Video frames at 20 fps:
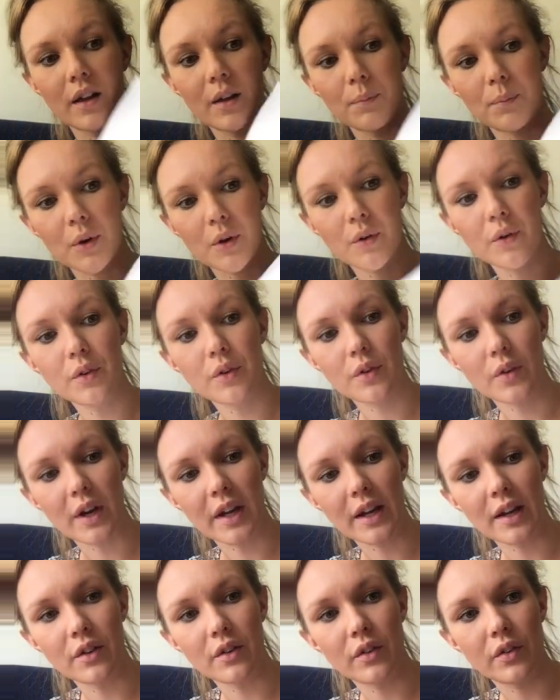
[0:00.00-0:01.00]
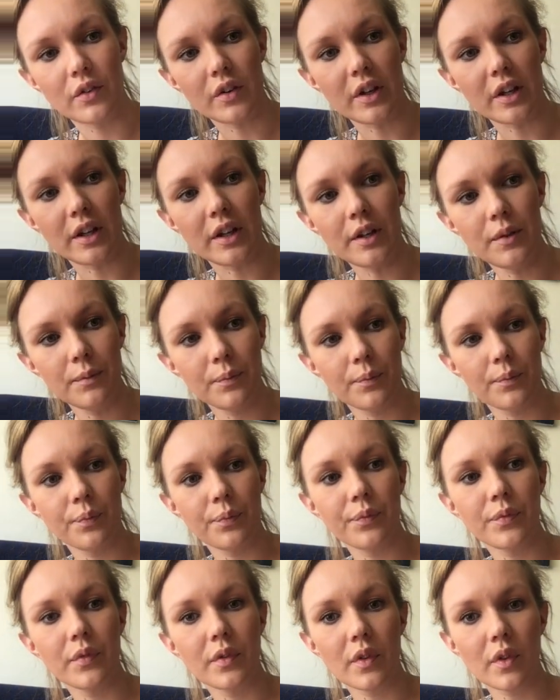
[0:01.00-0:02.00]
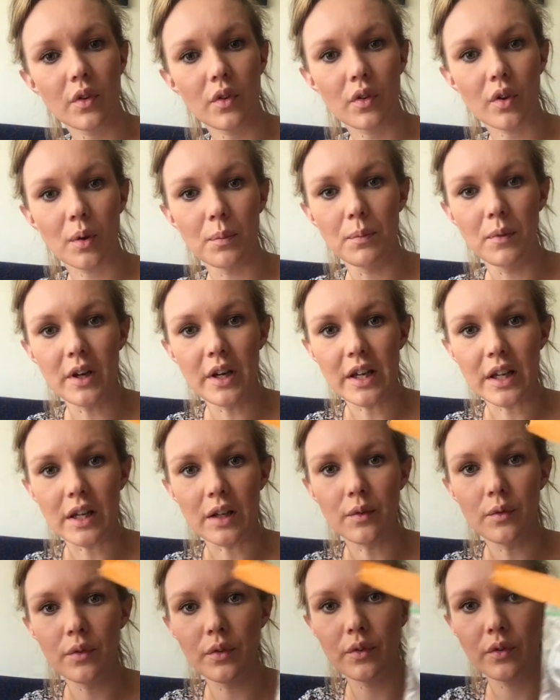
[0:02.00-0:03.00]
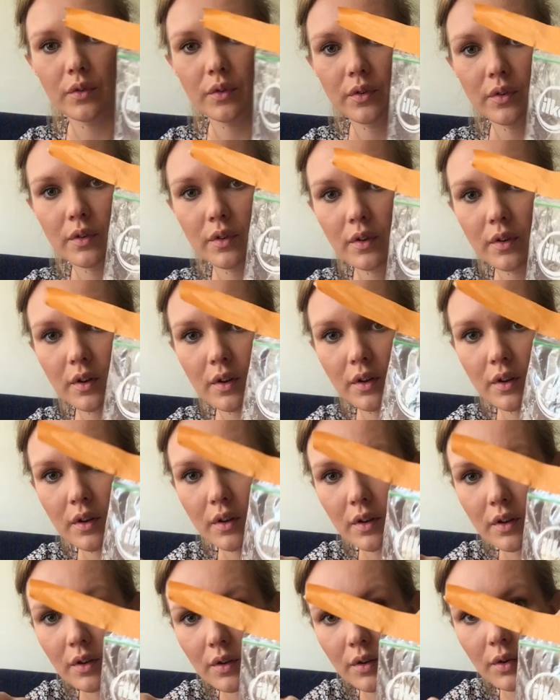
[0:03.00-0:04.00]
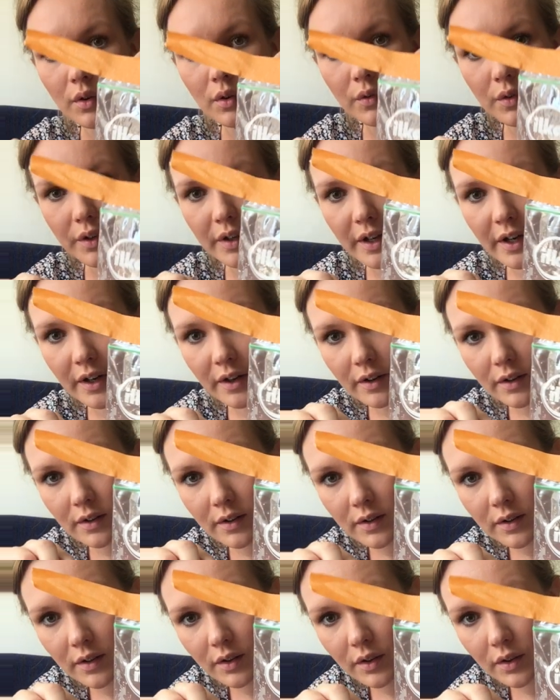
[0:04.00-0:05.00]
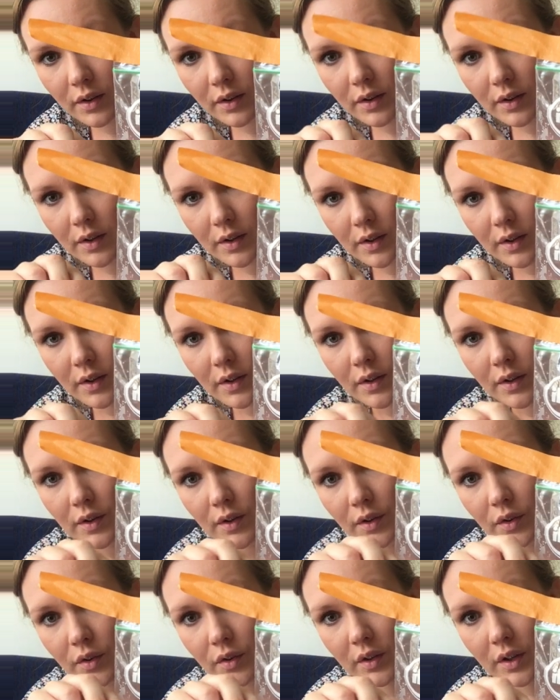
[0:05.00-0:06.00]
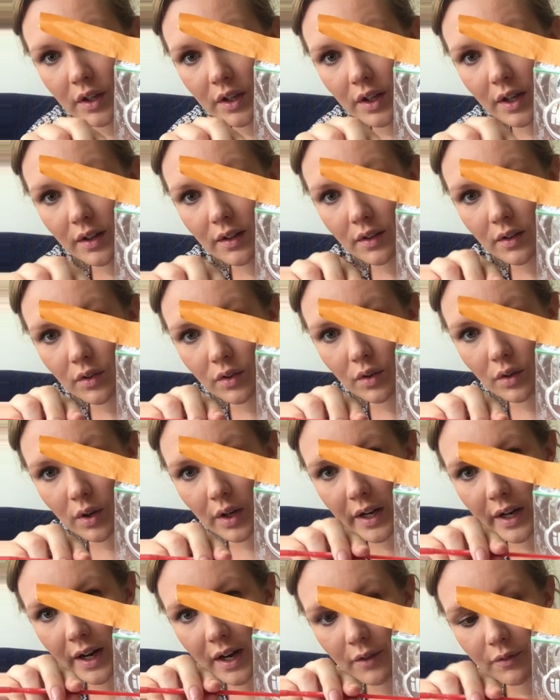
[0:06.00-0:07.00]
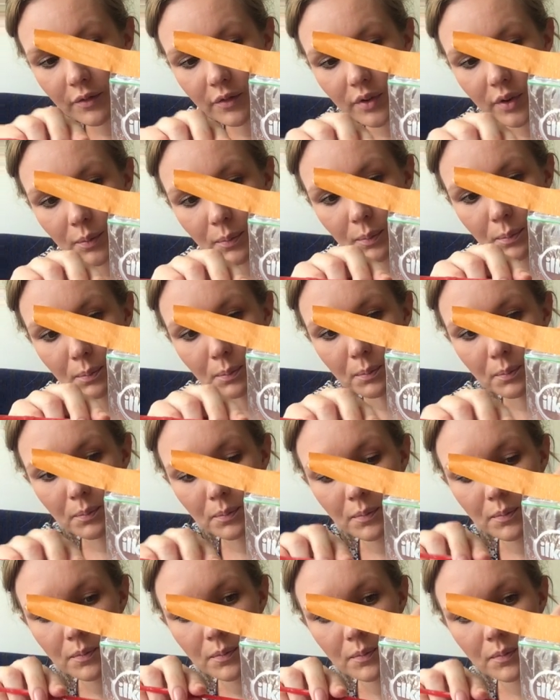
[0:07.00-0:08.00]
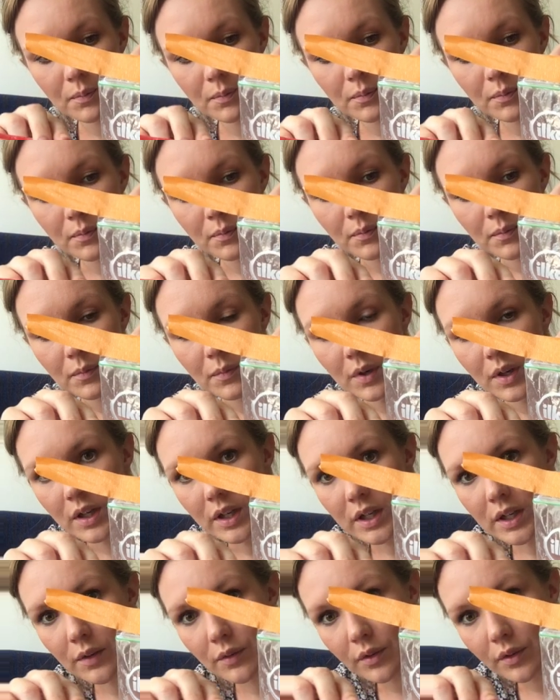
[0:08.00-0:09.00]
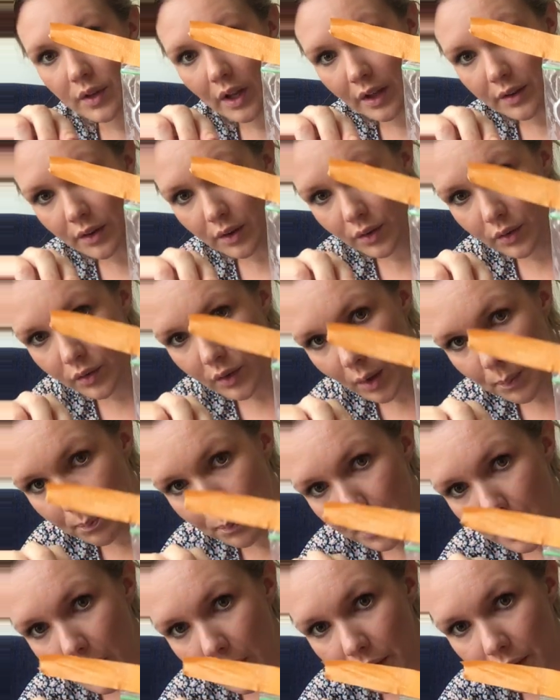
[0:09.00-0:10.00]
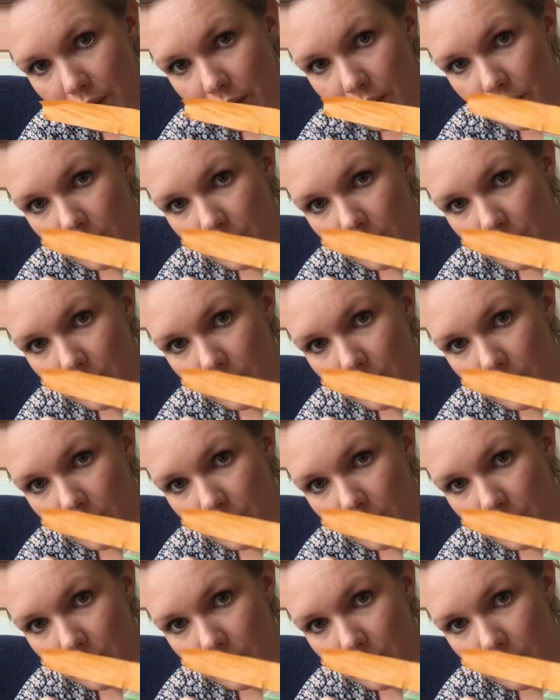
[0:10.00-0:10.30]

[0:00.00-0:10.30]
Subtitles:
But also I can see some leaves over there. See that? So I have some leaves at the top part,